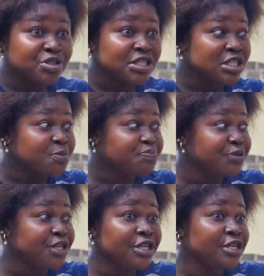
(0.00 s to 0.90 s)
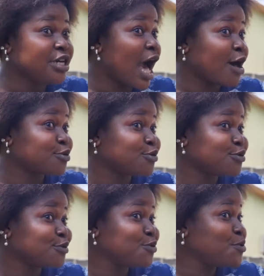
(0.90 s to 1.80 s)
building this big
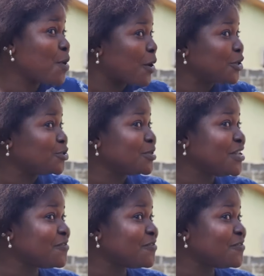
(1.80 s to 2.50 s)
house, people are going to be